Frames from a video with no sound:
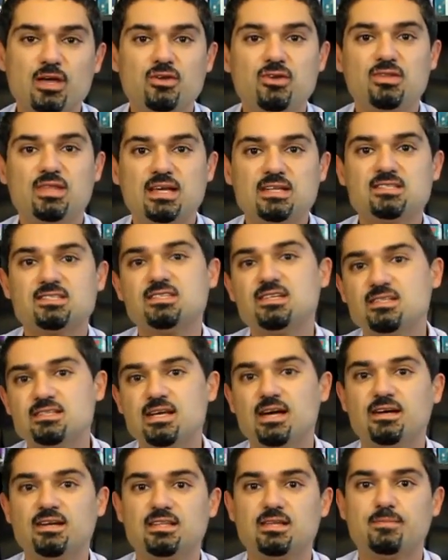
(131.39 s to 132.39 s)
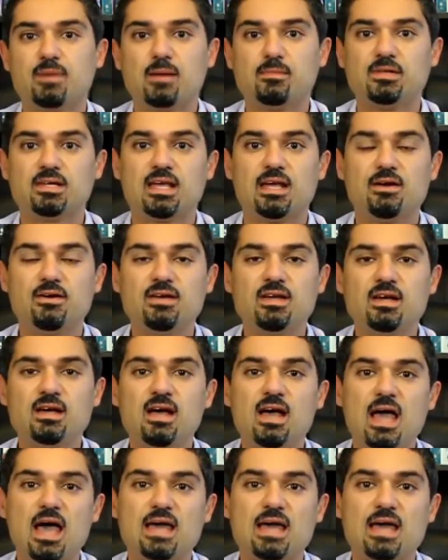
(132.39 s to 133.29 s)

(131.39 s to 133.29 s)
You then sit down in the public area,